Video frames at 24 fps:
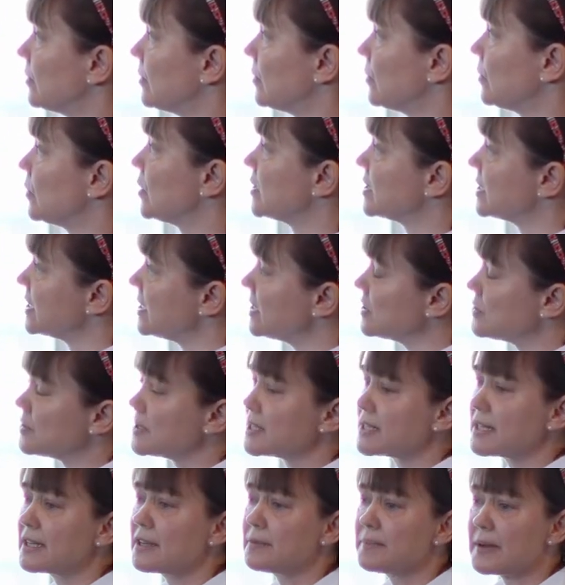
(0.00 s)
What's
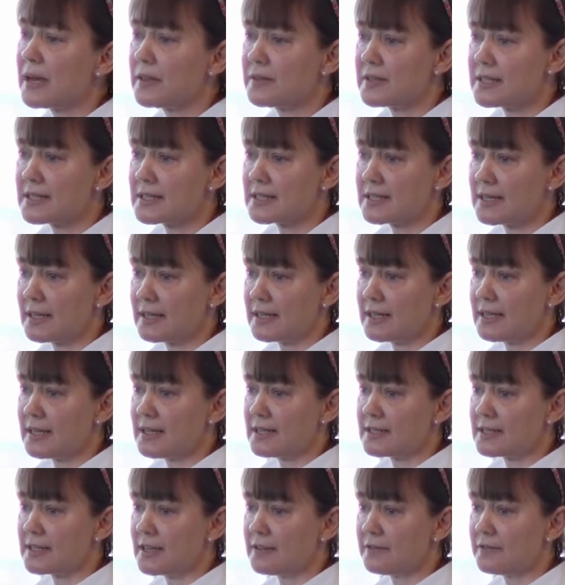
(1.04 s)
interesting about this study
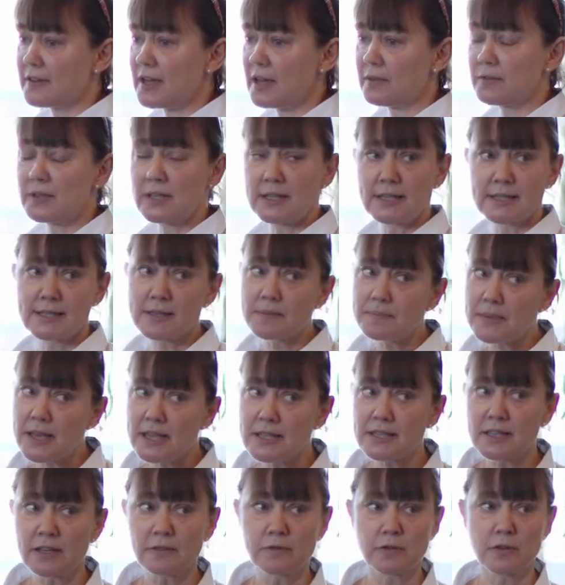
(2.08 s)
is they found that it's
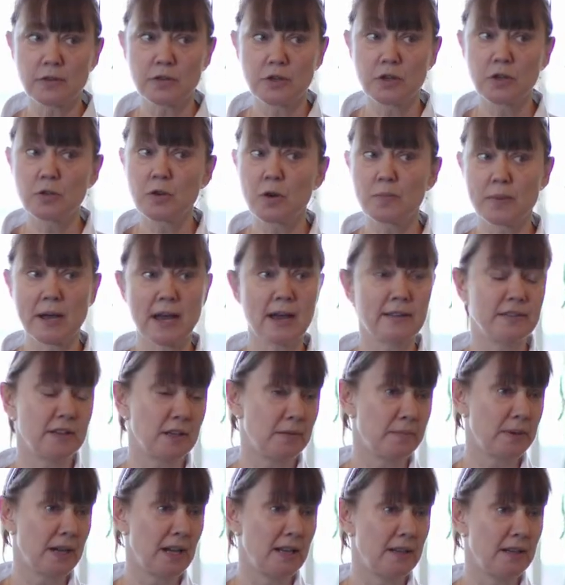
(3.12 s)
amazing for
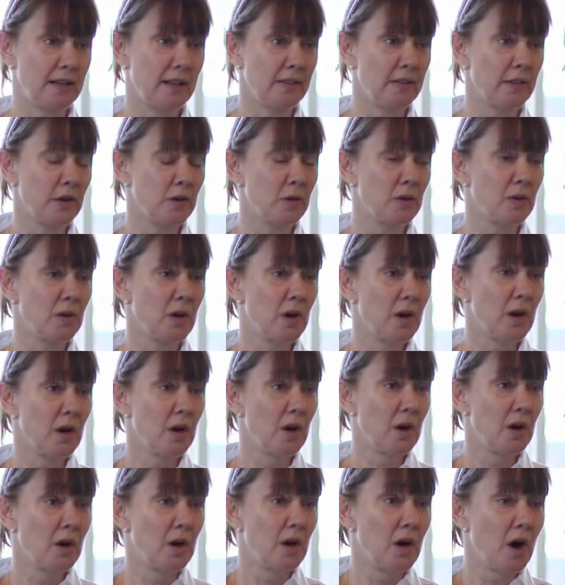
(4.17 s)
neuropathic pain, and there
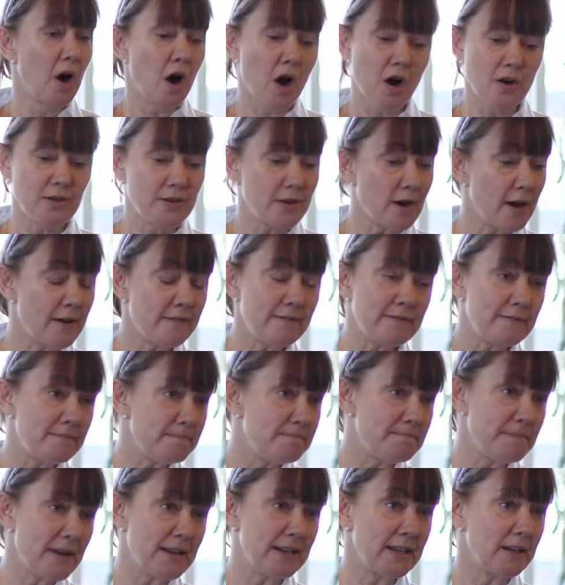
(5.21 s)
are not
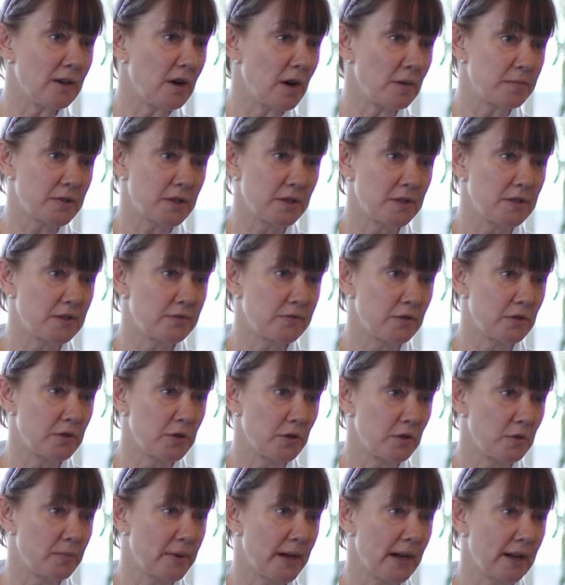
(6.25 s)
many options for
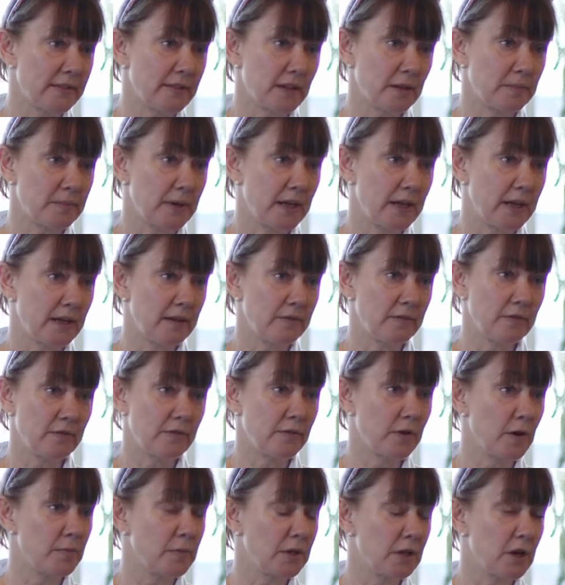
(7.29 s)
neuropathic pain
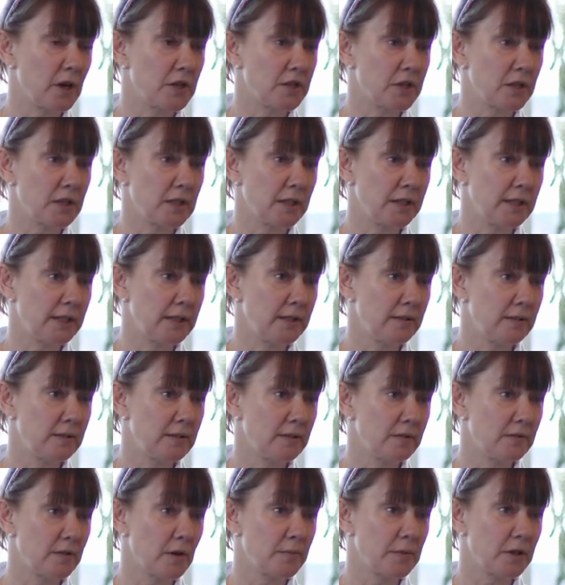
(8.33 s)
pharmacologically
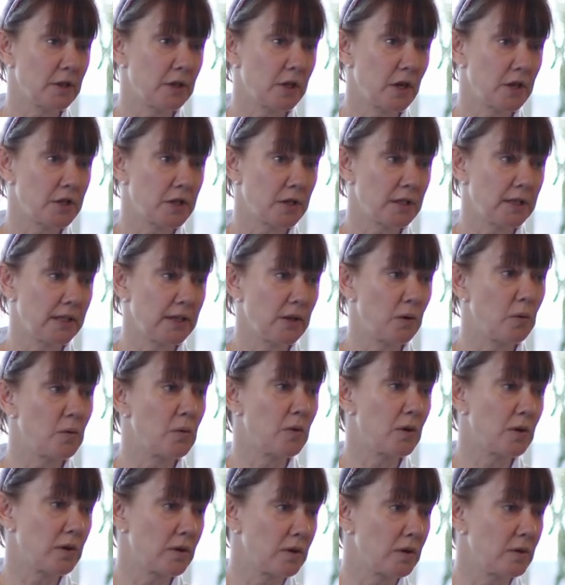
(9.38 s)

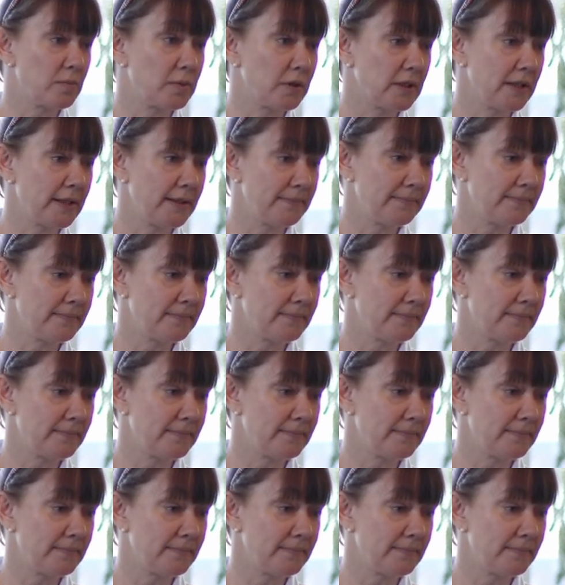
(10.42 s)
or herbally.